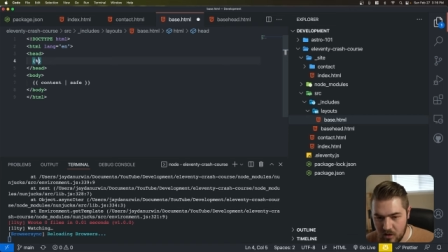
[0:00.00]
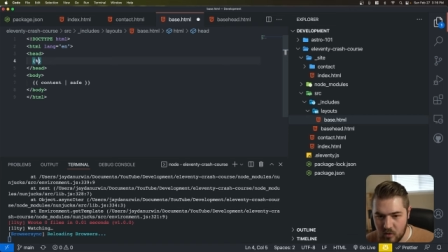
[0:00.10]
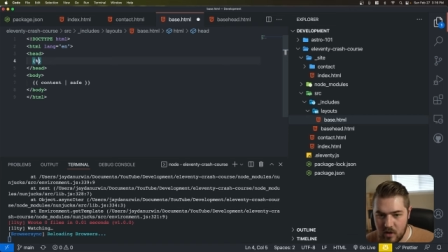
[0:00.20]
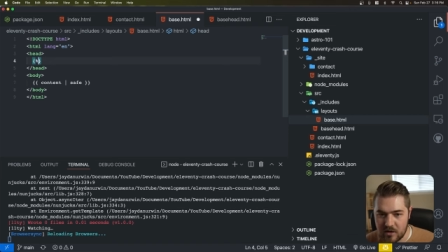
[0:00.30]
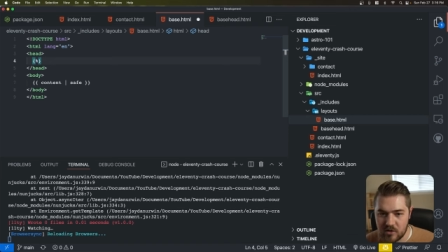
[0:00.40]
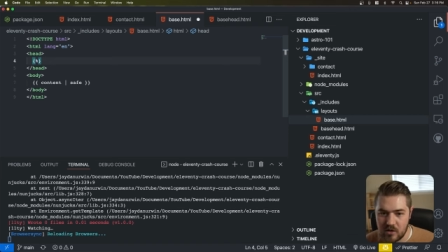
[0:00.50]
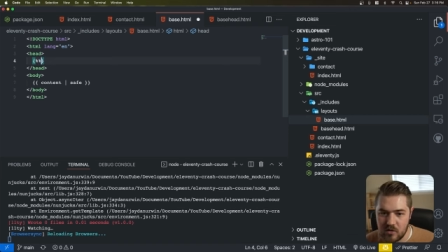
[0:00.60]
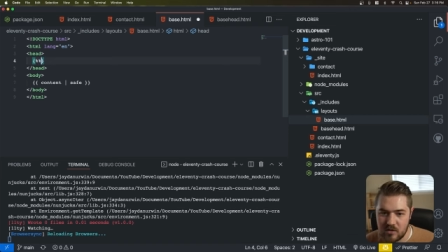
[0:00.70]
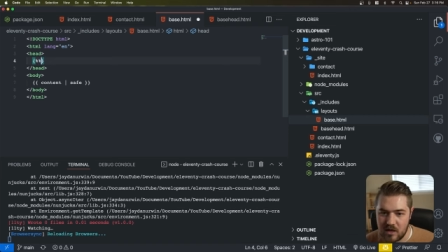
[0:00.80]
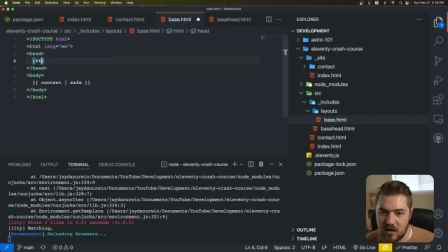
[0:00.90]
We're actually
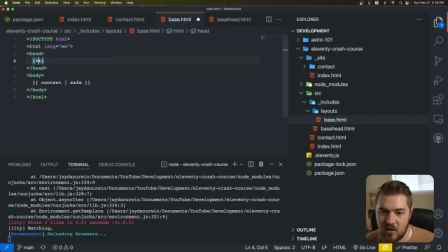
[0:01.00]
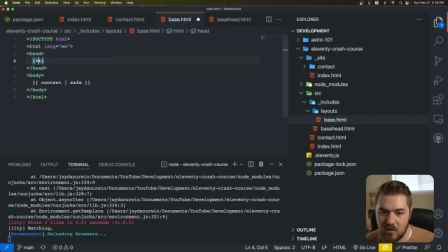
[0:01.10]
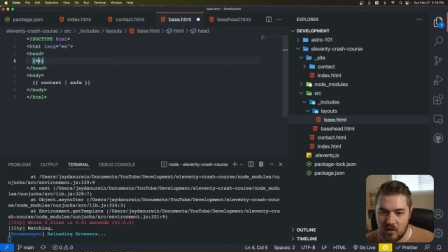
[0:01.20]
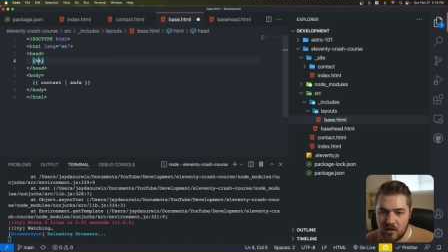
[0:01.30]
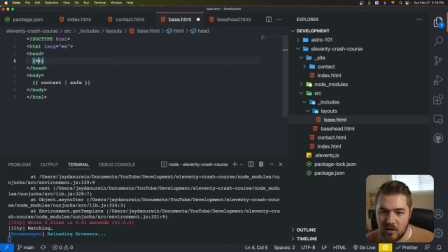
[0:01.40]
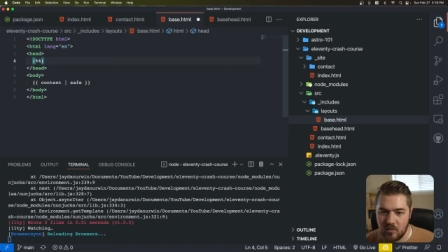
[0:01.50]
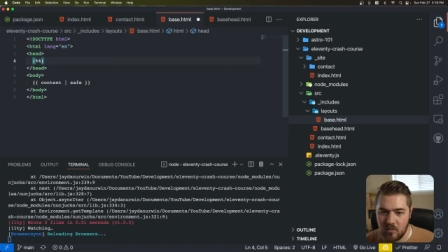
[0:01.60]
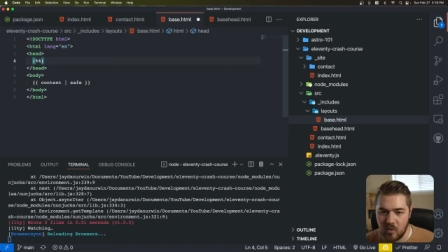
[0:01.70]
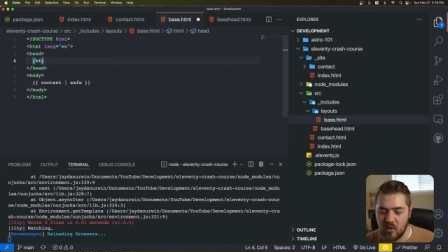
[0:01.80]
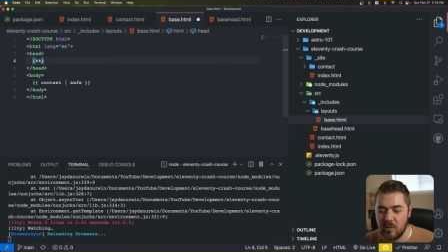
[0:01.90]
using um,
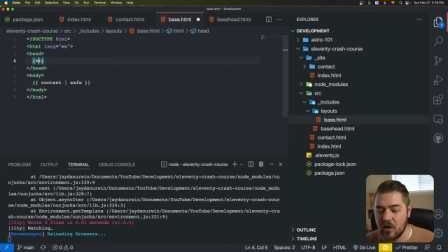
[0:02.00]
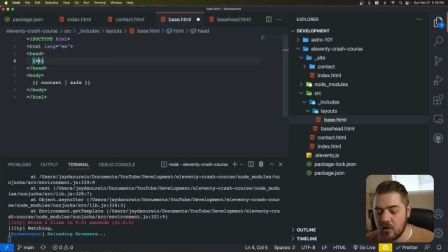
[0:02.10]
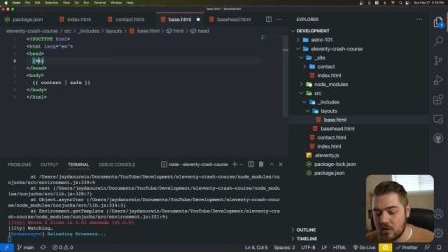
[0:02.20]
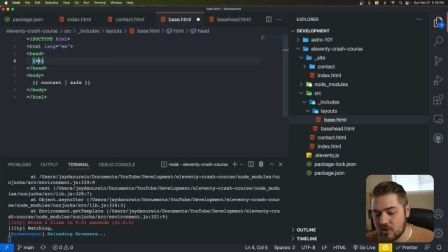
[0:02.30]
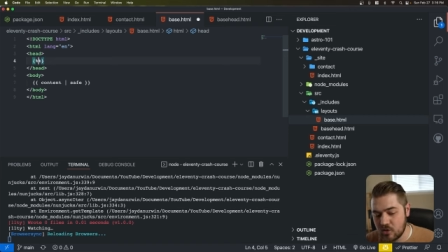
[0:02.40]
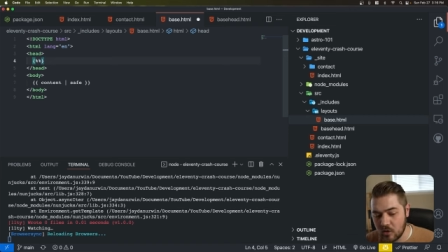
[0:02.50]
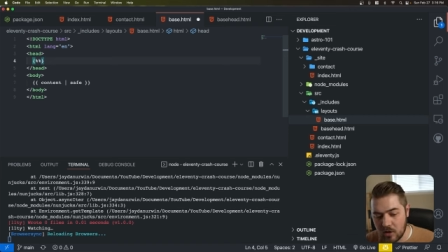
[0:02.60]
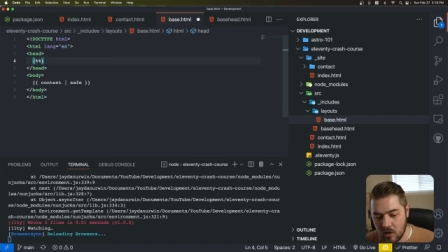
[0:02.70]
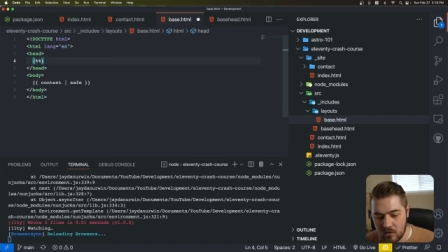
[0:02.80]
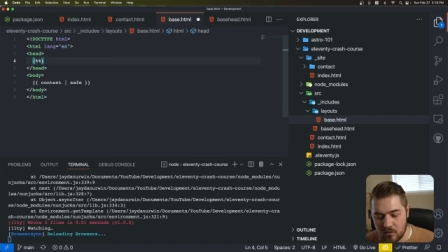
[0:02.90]
what would be called a short
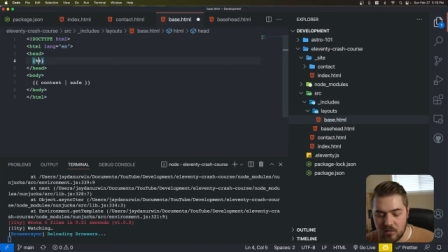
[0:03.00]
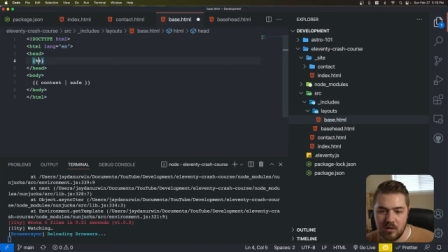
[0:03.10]
code.